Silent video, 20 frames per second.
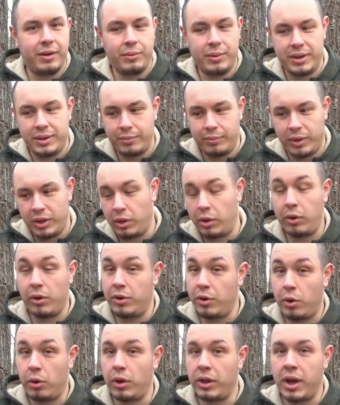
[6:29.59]
we
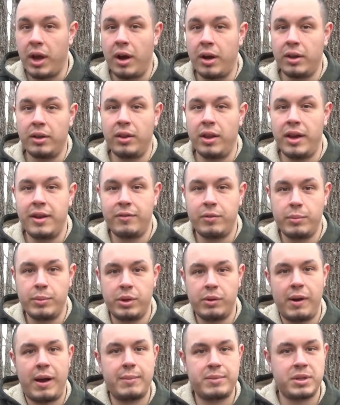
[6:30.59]
learned early on in life when
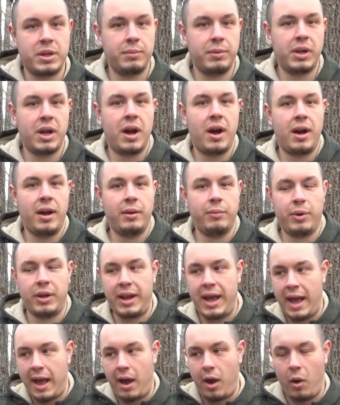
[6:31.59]
we grabbed something hot and
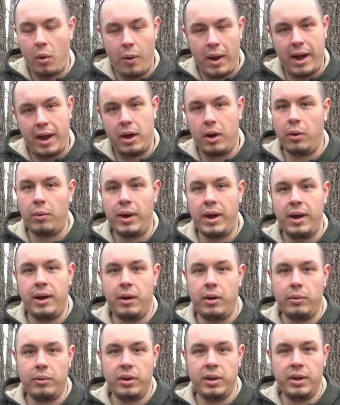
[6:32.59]
went, ow, ow,
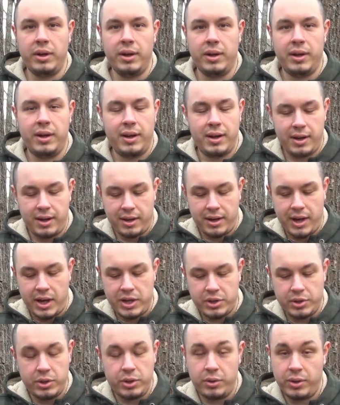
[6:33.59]
ow.
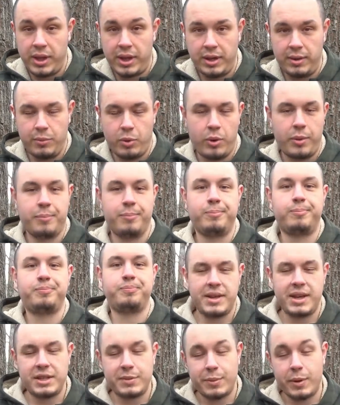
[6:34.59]
I shouldn't do that anymore.
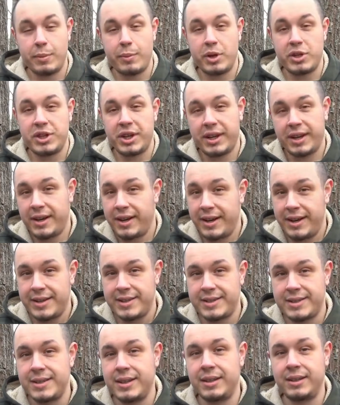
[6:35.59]
So that's pretty much it,
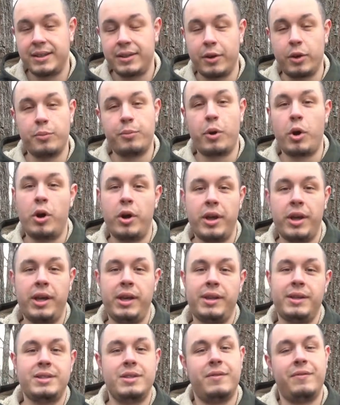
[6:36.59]
guys. Little
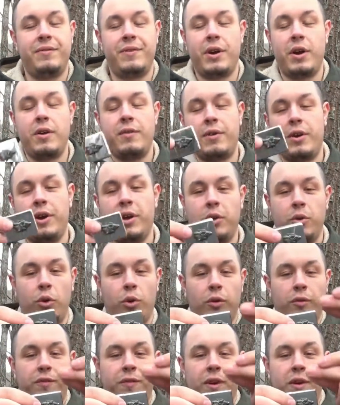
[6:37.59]
Birdy. It's a very, very
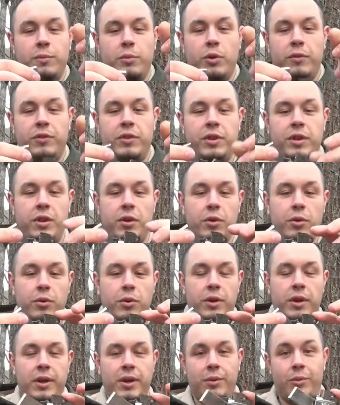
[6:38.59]
cool, fun move to
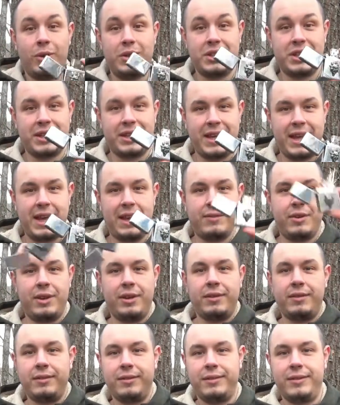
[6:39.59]
do once you get the hang of
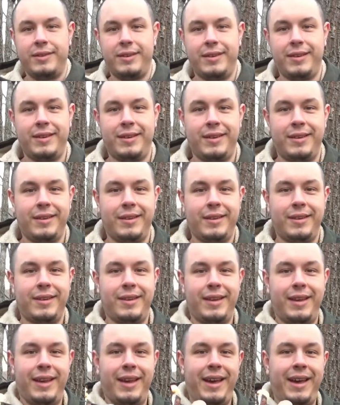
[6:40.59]
it.
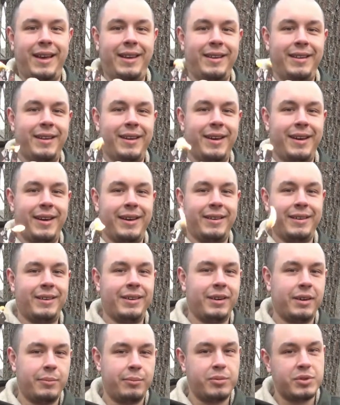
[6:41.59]
And you
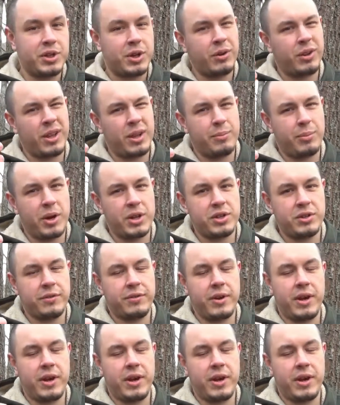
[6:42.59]
can certainly impress your